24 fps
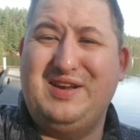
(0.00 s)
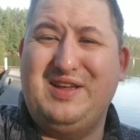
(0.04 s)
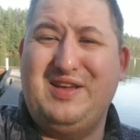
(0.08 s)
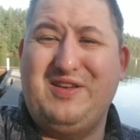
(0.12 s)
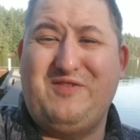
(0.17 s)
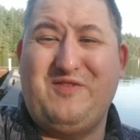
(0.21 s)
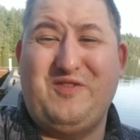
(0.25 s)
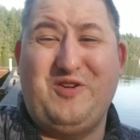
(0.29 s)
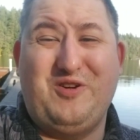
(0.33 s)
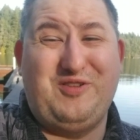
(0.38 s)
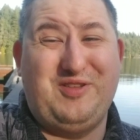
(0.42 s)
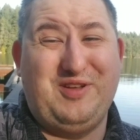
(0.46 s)

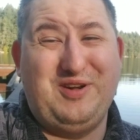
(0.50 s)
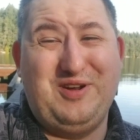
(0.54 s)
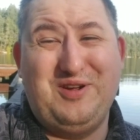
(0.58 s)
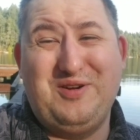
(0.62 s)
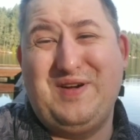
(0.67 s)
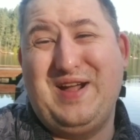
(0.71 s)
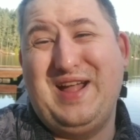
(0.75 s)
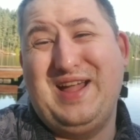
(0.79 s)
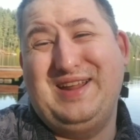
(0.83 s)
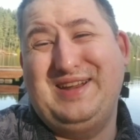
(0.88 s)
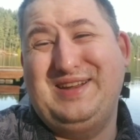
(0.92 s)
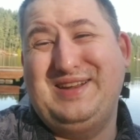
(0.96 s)
as as I
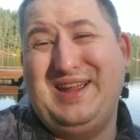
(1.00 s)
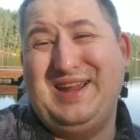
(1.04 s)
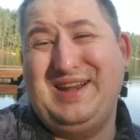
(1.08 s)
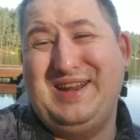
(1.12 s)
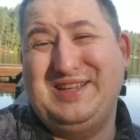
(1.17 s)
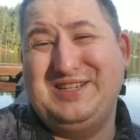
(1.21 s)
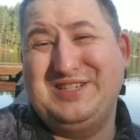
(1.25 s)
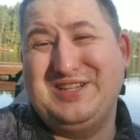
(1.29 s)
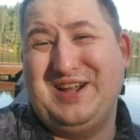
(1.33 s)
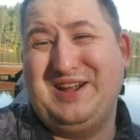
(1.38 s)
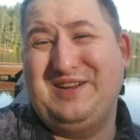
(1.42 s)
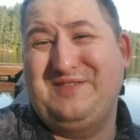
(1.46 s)
know, had
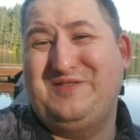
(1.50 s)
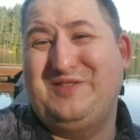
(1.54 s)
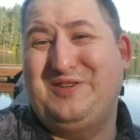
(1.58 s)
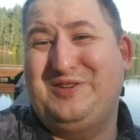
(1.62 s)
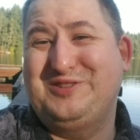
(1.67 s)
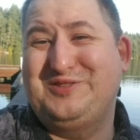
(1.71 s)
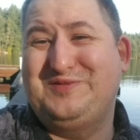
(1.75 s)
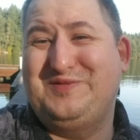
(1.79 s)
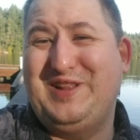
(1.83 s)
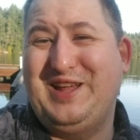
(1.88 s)
any giant false